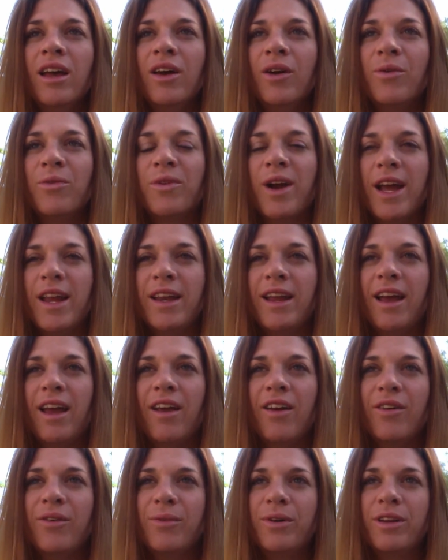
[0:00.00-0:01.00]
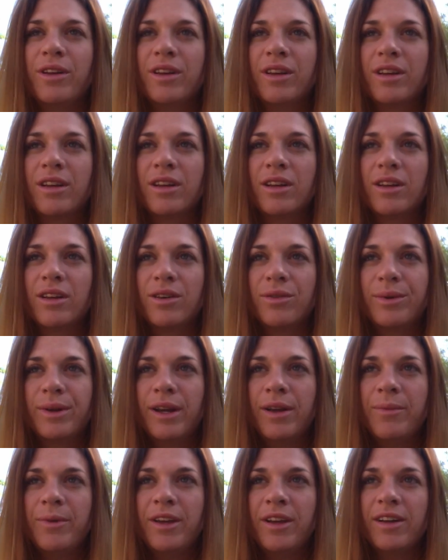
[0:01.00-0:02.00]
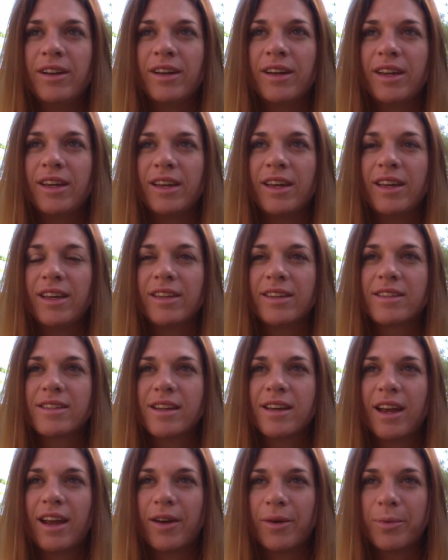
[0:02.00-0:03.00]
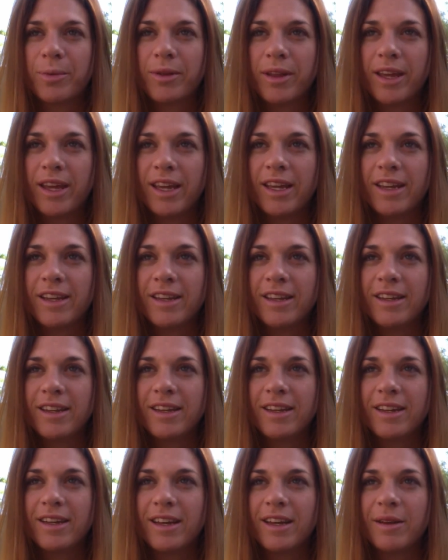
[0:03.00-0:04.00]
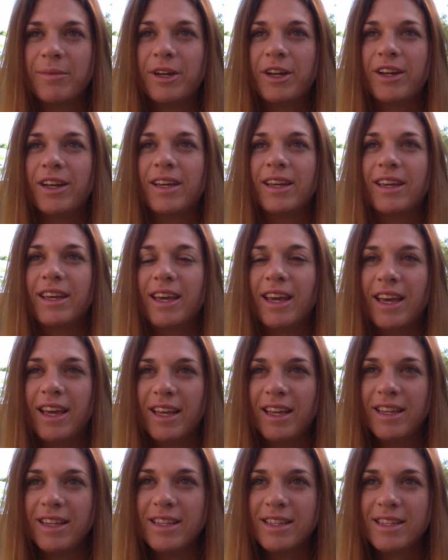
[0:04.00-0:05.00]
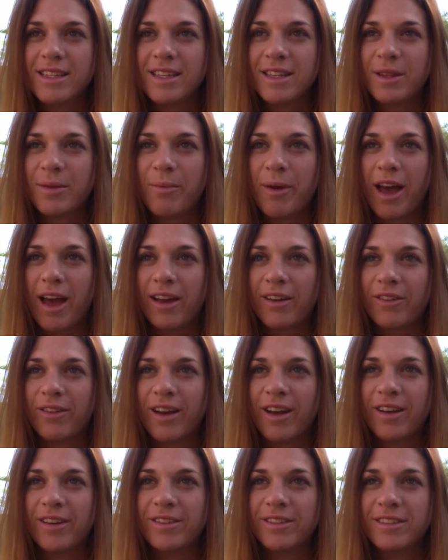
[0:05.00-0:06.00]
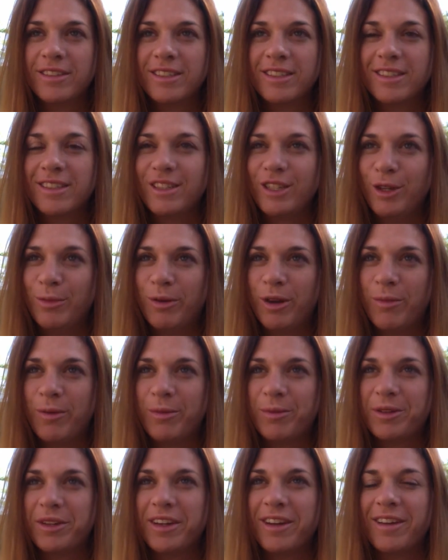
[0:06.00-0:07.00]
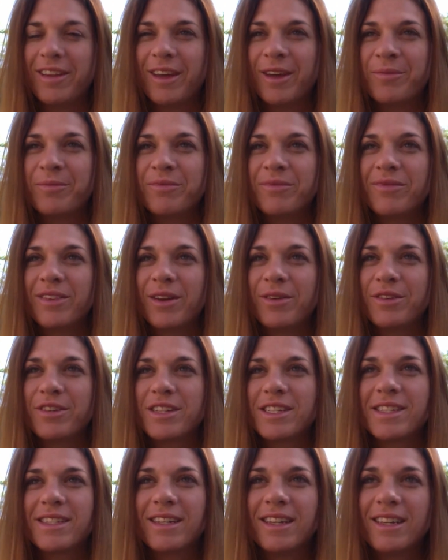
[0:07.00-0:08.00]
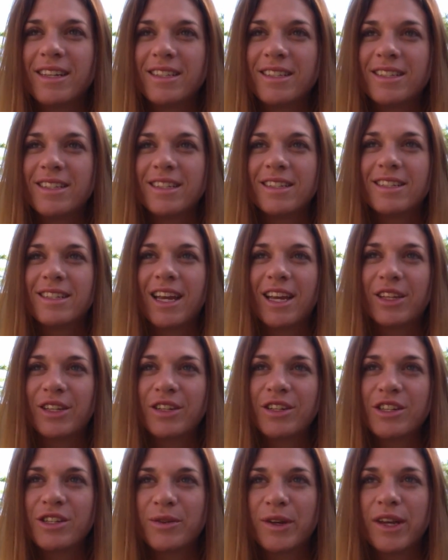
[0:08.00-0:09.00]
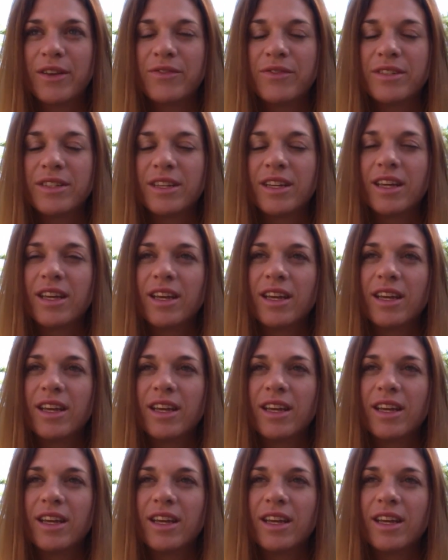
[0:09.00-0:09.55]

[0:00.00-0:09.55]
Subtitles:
Right now, what I'm hearing is an airplane. I'm hearing kids in the background. You might be able to hear them. They were just singing Taylor Swift.